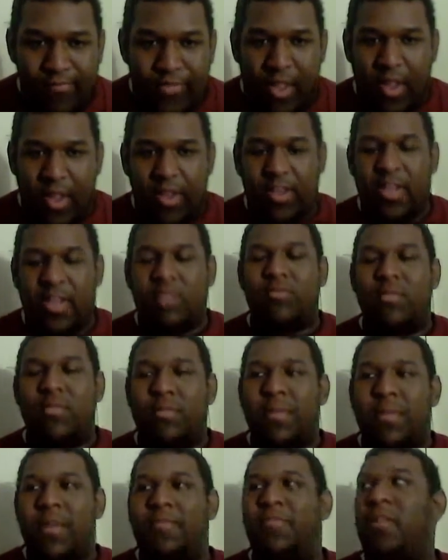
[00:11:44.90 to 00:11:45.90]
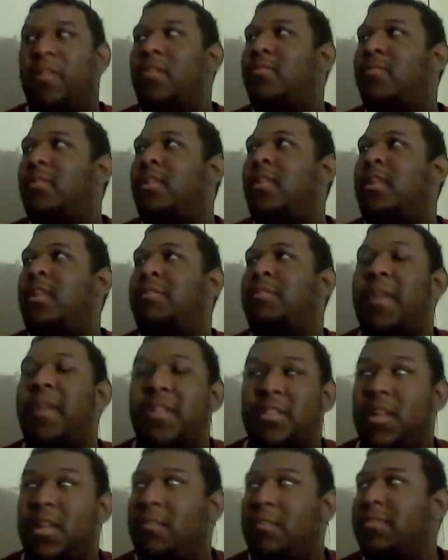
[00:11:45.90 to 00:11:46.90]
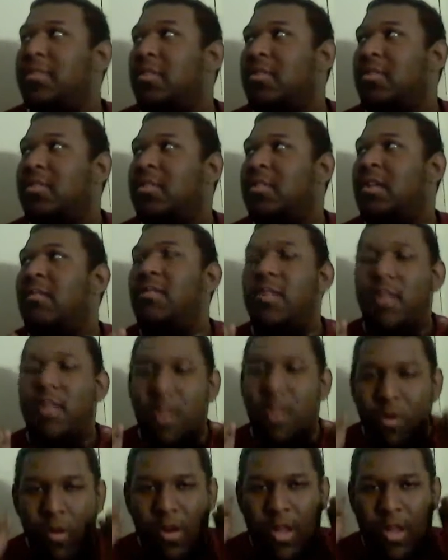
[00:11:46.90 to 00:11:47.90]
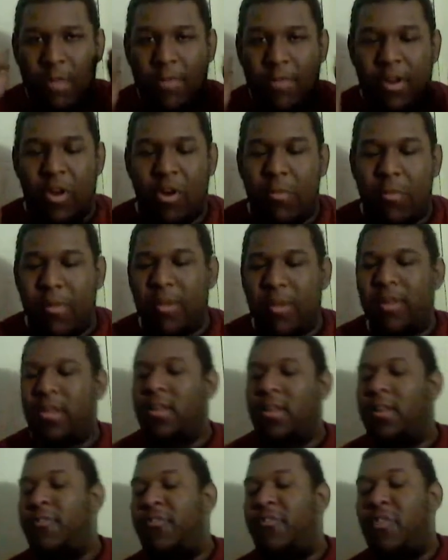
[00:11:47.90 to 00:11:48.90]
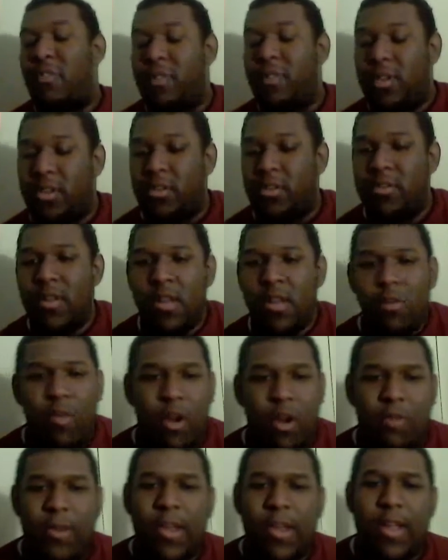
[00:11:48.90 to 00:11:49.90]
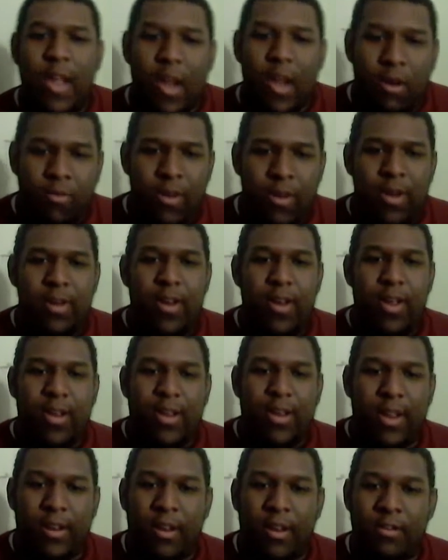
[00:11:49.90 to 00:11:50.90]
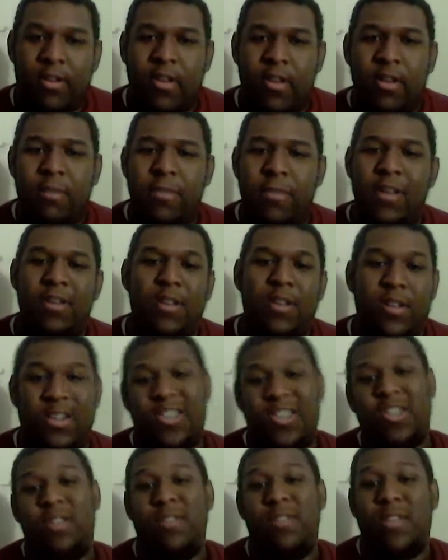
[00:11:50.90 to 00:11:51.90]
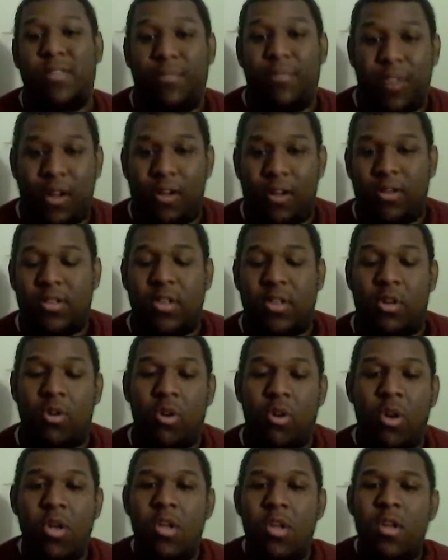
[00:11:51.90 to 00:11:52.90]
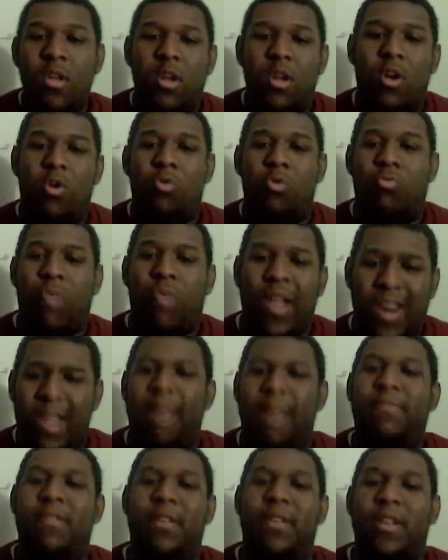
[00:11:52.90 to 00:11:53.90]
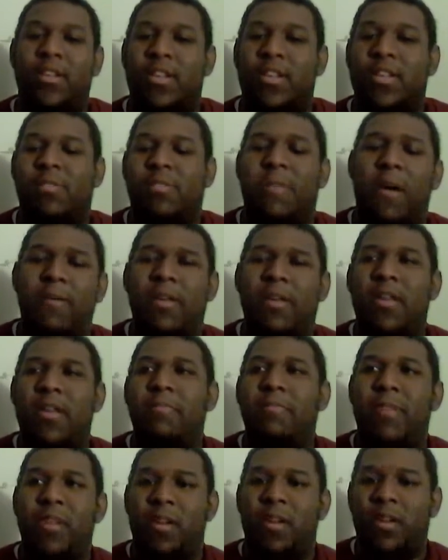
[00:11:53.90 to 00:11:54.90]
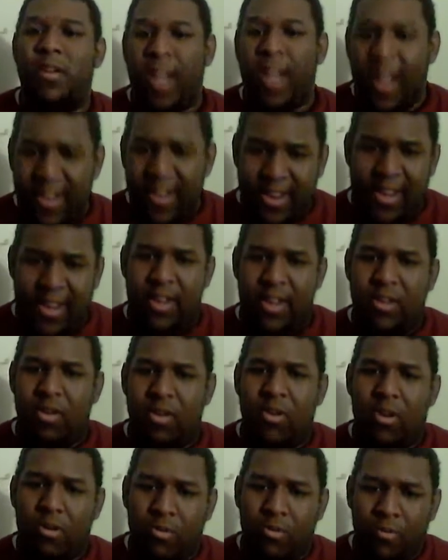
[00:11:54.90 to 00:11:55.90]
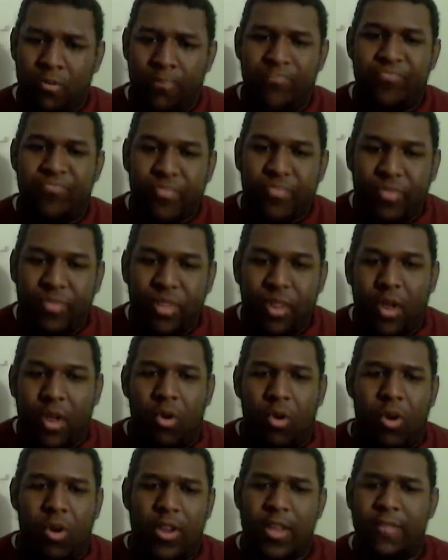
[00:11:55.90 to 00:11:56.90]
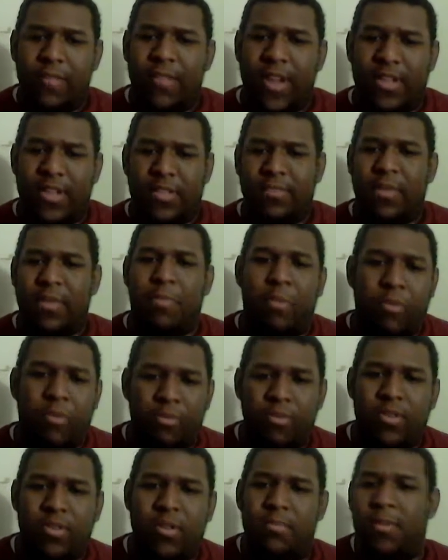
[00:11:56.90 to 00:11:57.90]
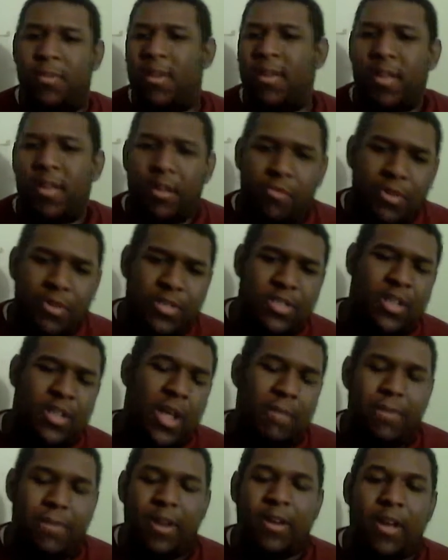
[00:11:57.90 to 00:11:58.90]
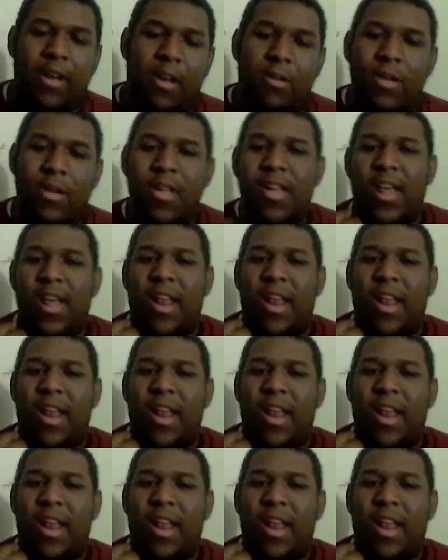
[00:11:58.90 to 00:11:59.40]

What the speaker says: Now, this was by far one of the best episodes. One I've been hoping to look forward to. We already got greenlit that there's going to be another series of Naruto right after this. It's probably going to be on Gaiden or the events of the Boruto manga, which is happening now.